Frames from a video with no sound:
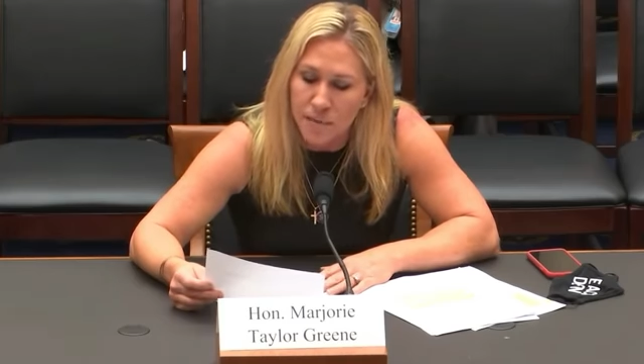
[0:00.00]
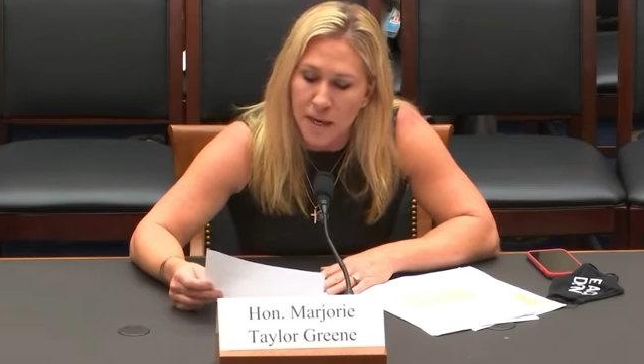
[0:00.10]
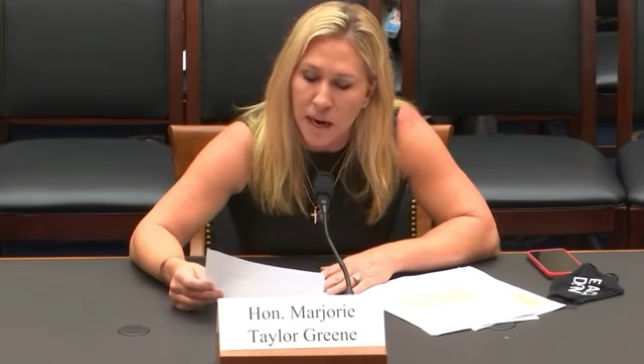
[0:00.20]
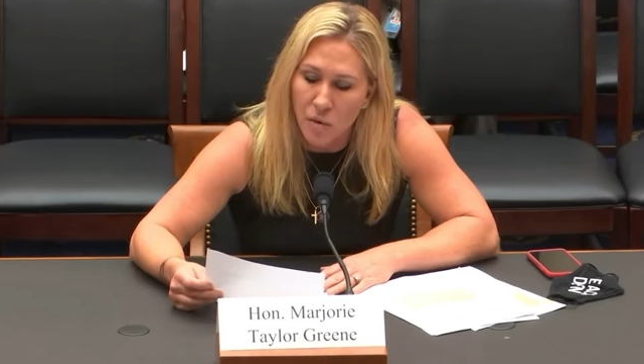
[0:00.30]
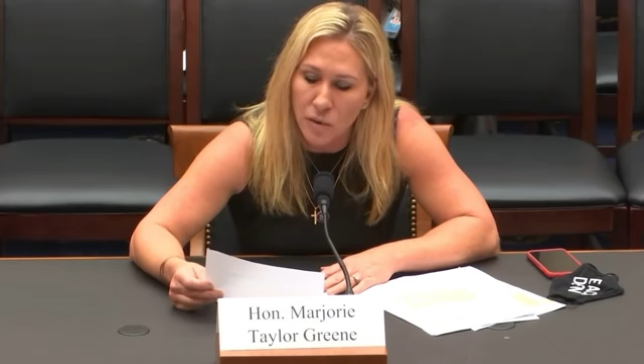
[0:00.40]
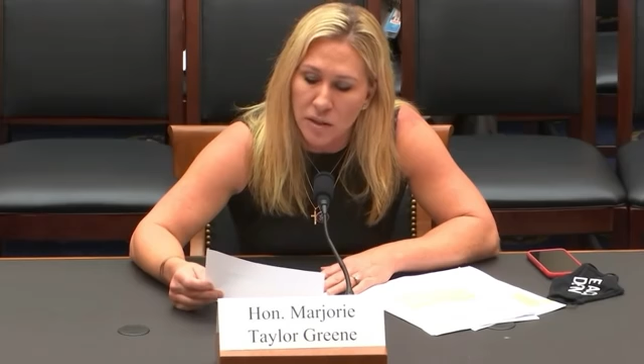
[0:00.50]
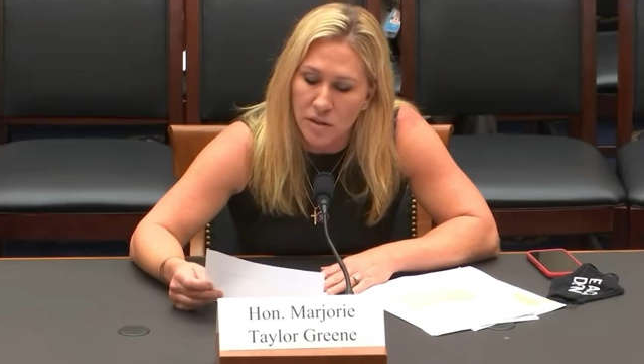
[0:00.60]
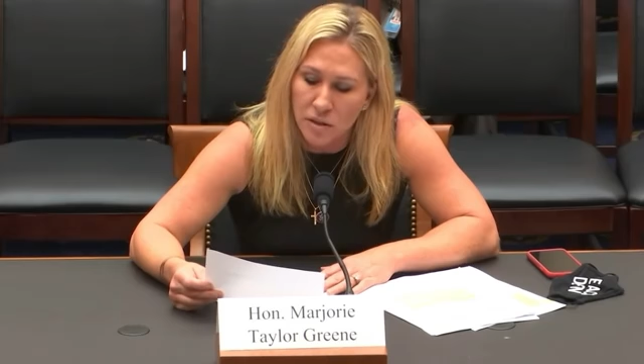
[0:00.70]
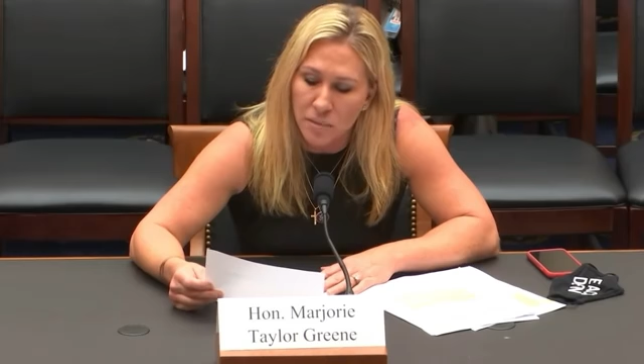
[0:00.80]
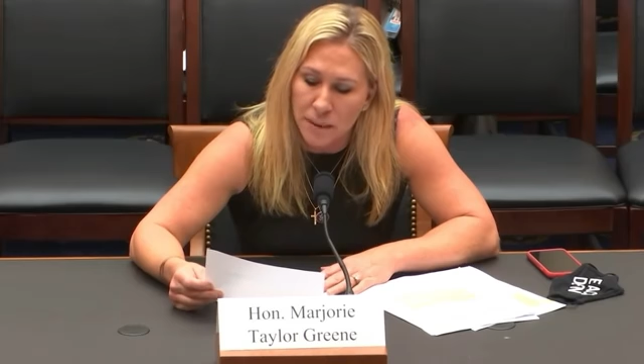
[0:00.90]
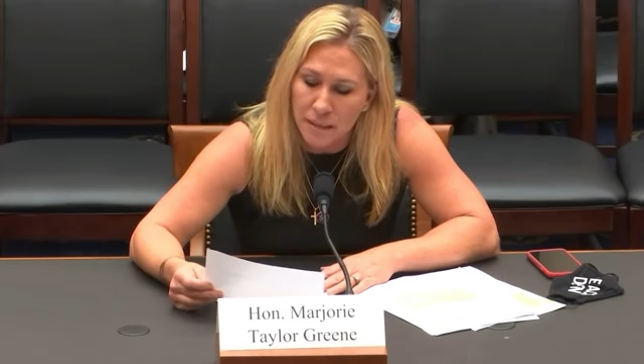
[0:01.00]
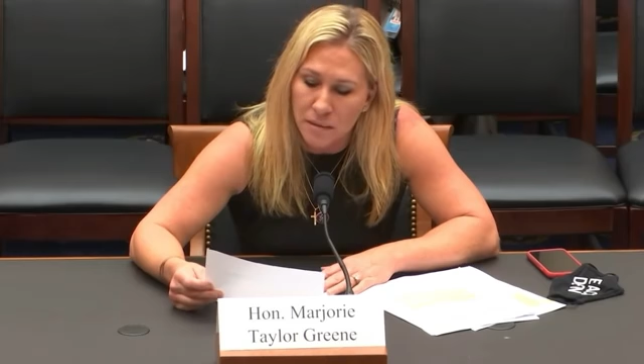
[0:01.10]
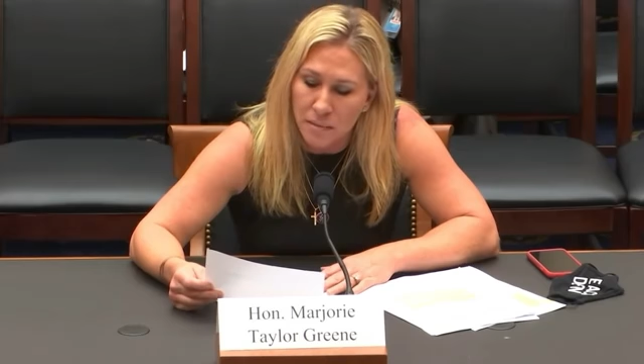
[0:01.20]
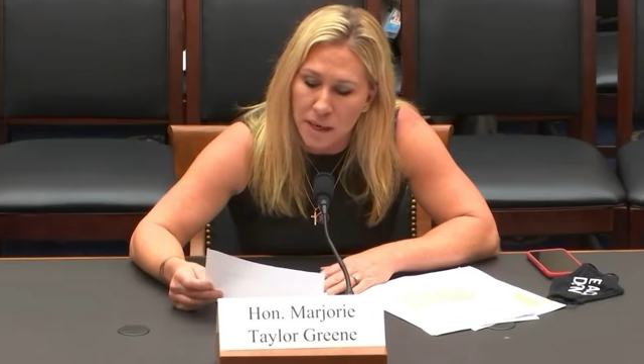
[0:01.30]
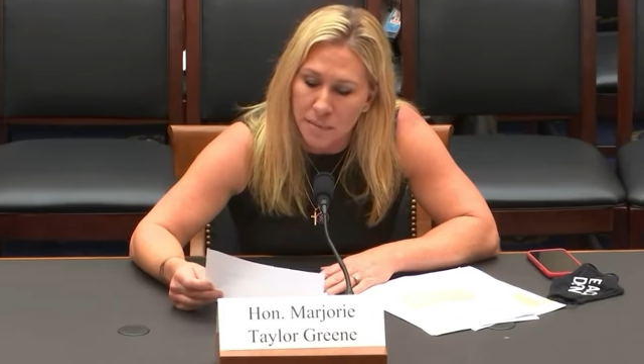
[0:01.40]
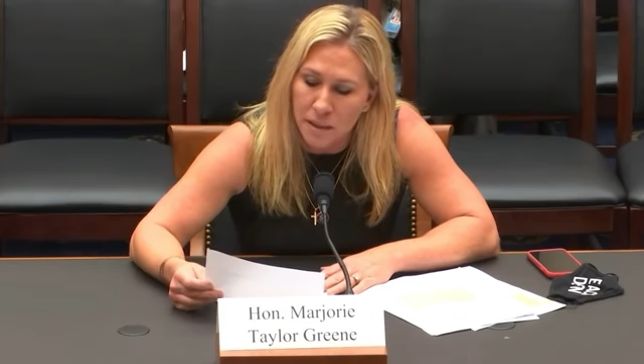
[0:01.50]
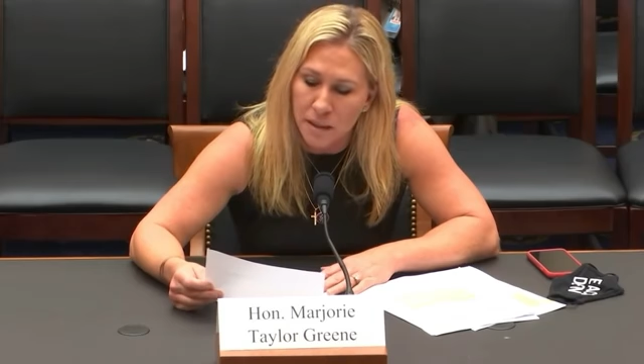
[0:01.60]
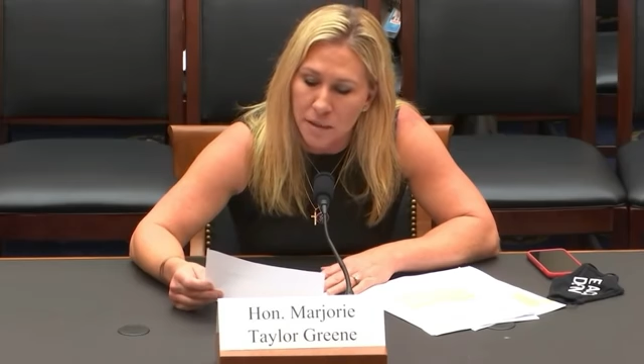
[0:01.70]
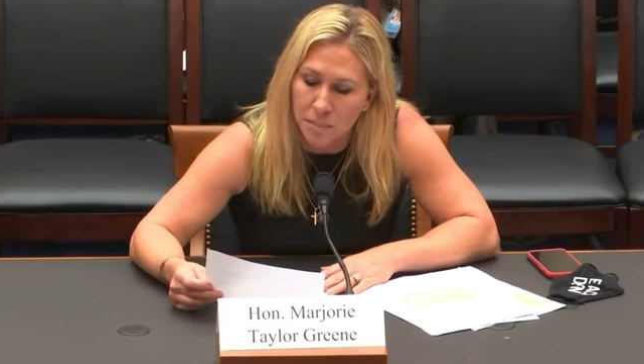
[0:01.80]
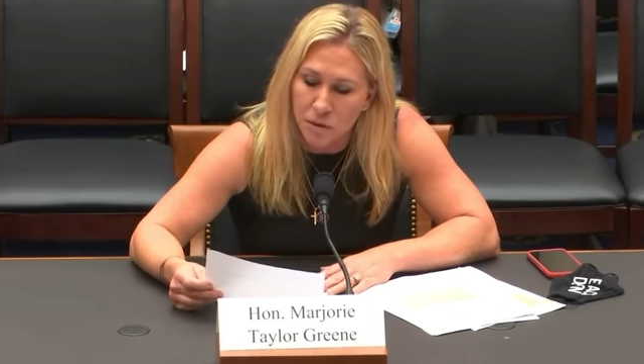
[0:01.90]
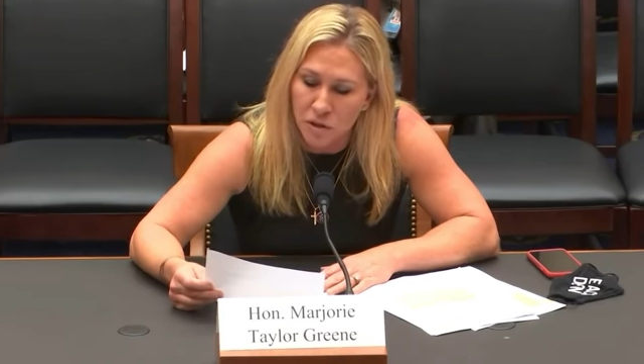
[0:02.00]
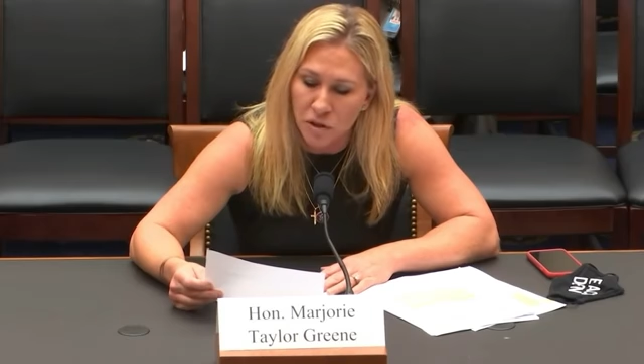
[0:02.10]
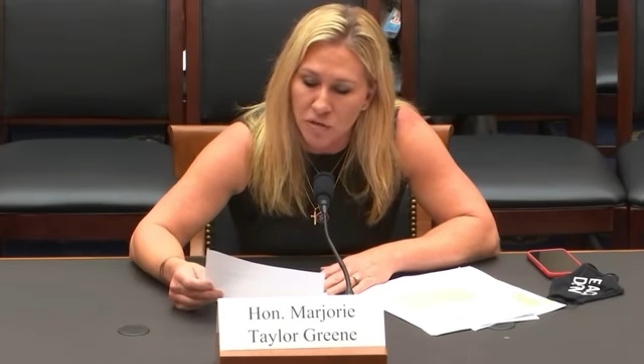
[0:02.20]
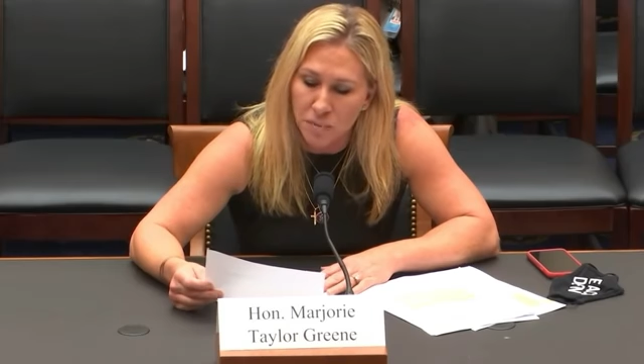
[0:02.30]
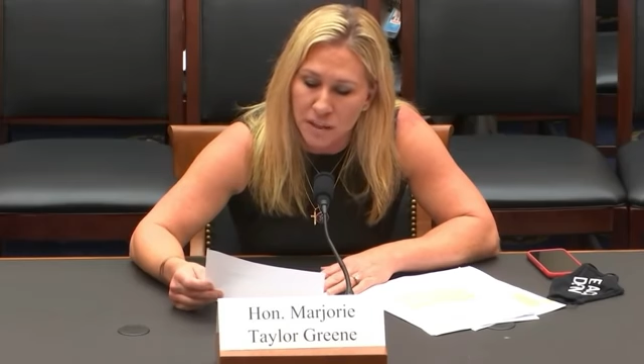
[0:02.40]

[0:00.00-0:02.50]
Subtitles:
and I will, to the best of my ability, preserve,